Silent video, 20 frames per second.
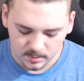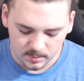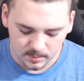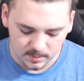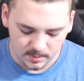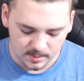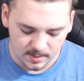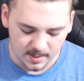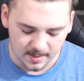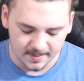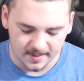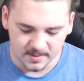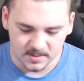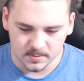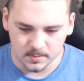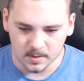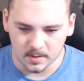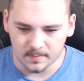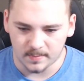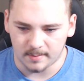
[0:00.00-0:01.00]
yeah, that's
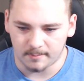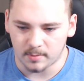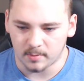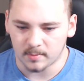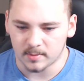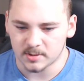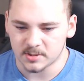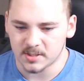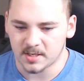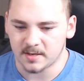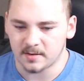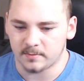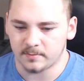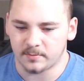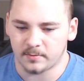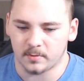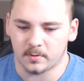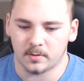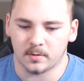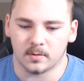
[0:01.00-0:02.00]
going to be pretty much it
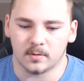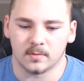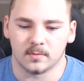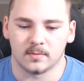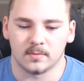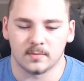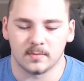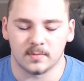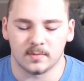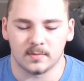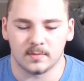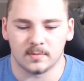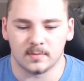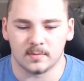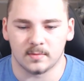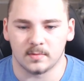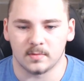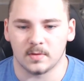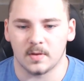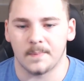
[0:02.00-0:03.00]
for
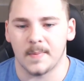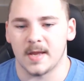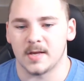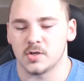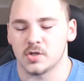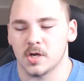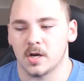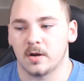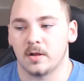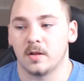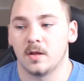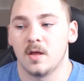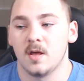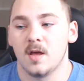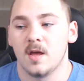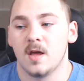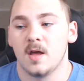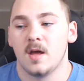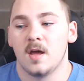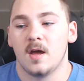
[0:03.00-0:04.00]
the main channel.
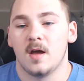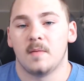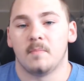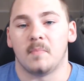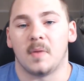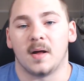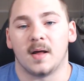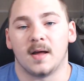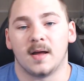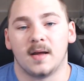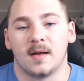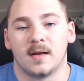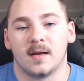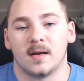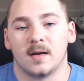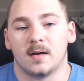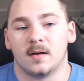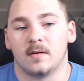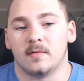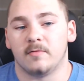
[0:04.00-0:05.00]
My
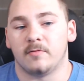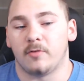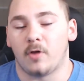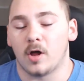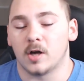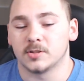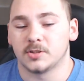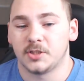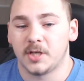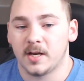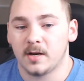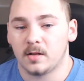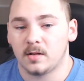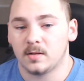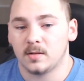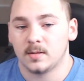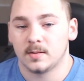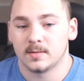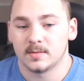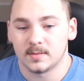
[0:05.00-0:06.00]
vlog
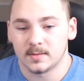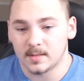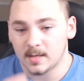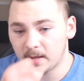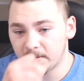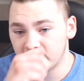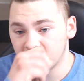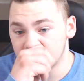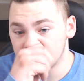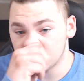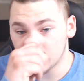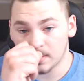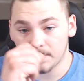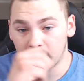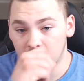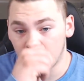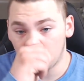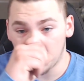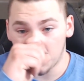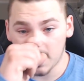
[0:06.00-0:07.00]
channel, nothing's going to be
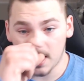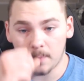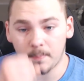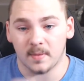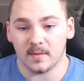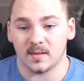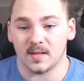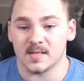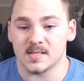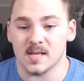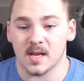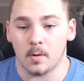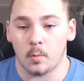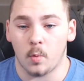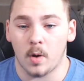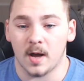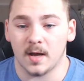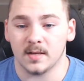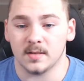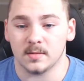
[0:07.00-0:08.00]
going up unless I
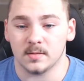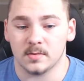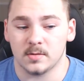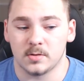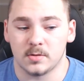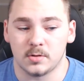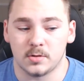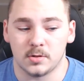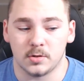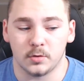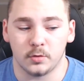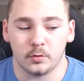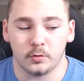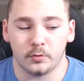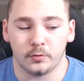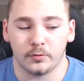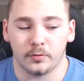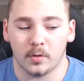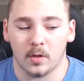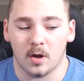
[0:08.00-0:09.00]
want to
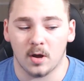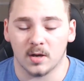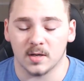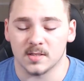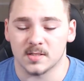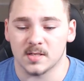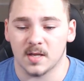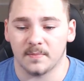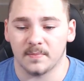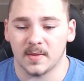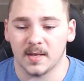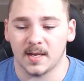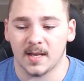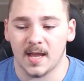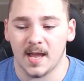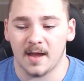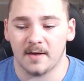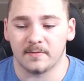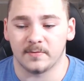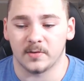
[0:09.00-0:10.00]
vlog something
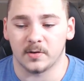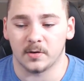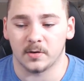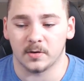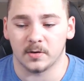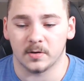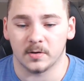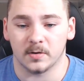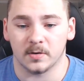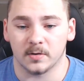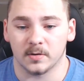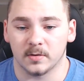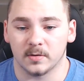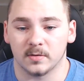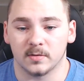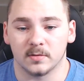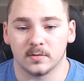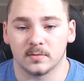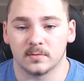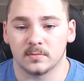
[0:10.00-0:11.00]

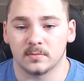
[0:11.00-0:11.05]
after